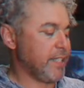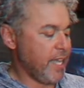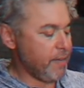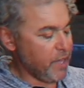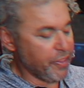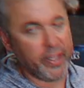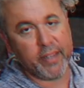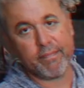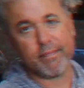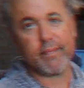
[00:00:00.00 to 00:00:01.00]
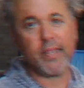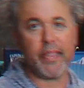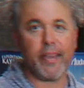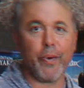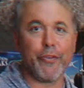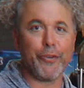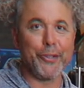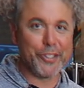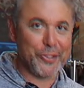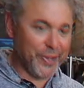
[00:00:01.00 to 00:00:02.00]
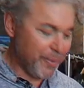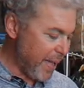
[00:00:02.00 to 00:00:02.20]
Again, nothing revolutionary